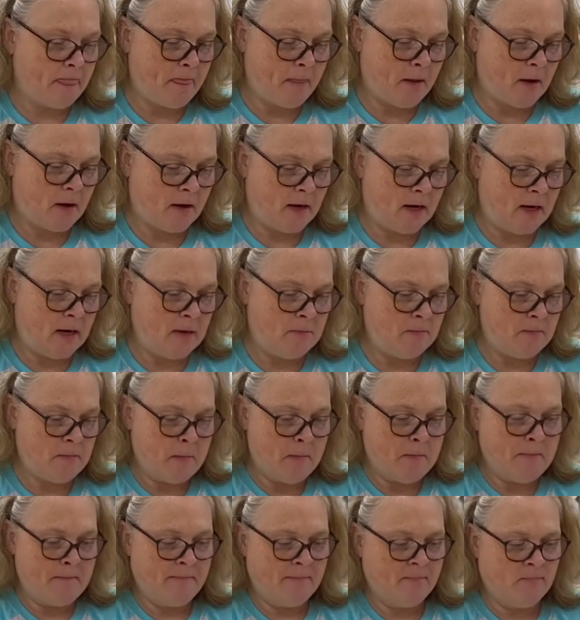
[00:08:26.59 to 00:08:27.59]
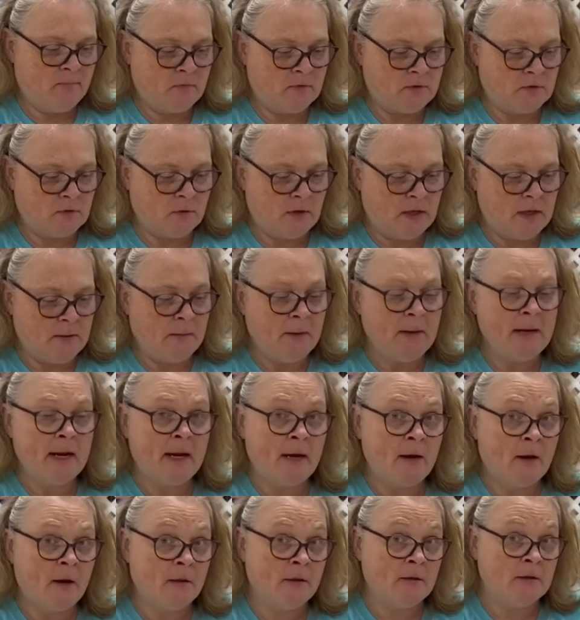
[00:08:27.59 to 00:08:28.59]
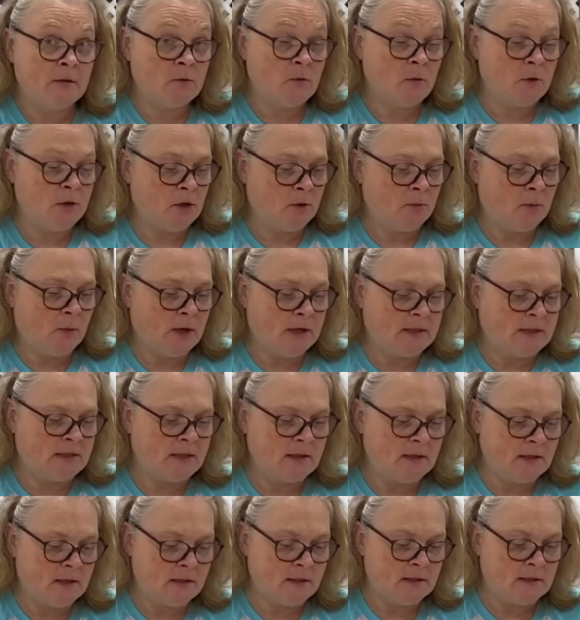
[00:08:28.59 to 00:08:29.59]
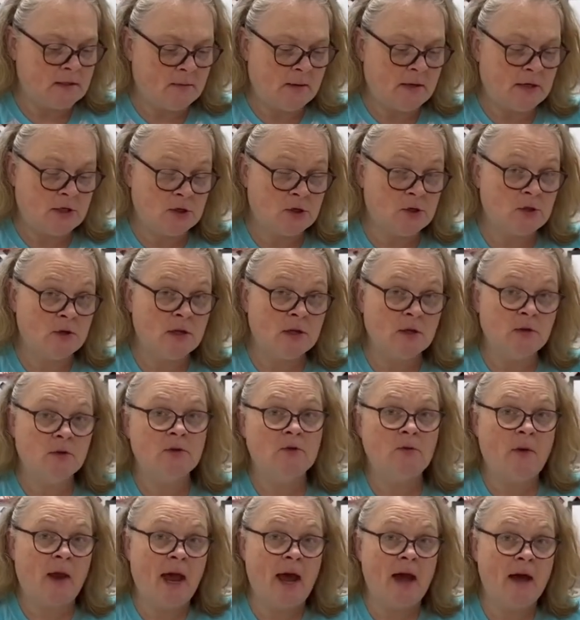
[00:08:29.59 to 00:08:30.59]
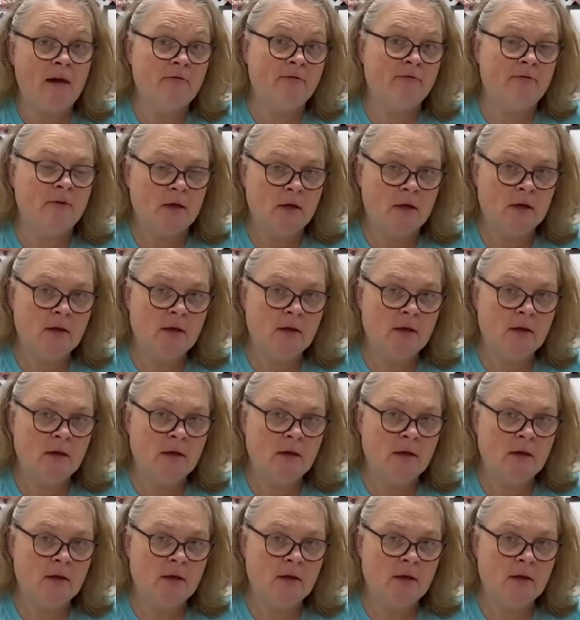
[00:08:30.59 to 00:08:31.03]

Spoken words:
All right, so keep an eye on this when you're pressing these to make sure that you do half